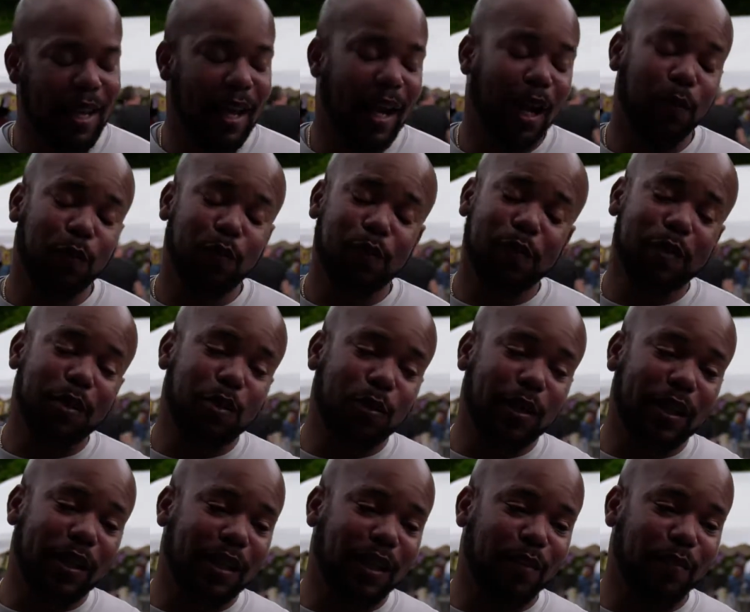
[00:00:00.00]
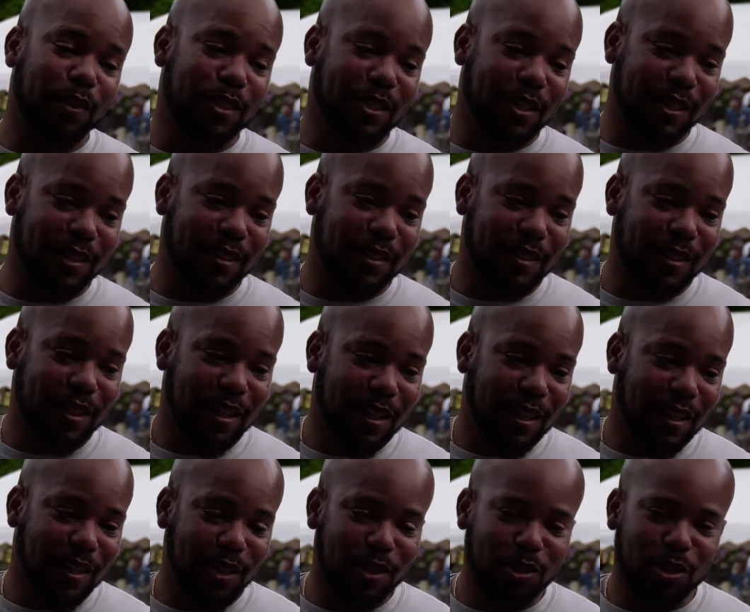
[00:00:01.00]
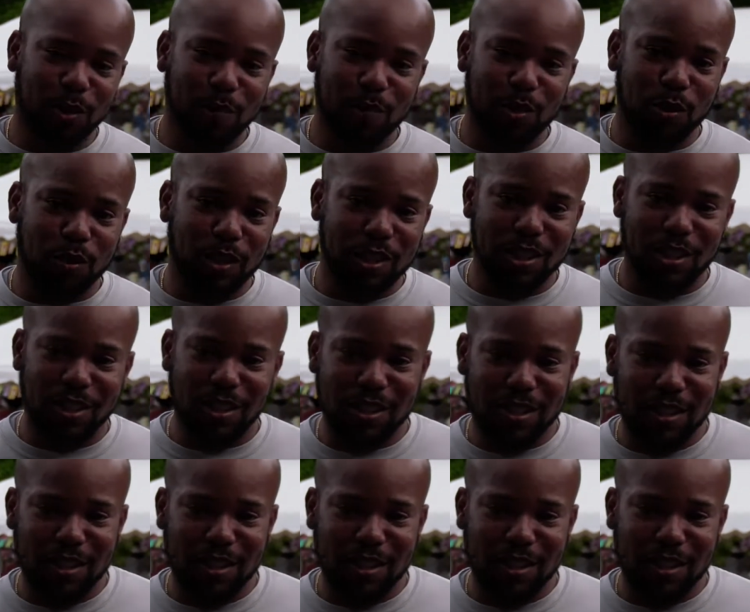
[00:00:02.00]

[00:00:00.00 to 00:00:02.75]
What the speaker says: And we've been doing it ever since. There's some traditional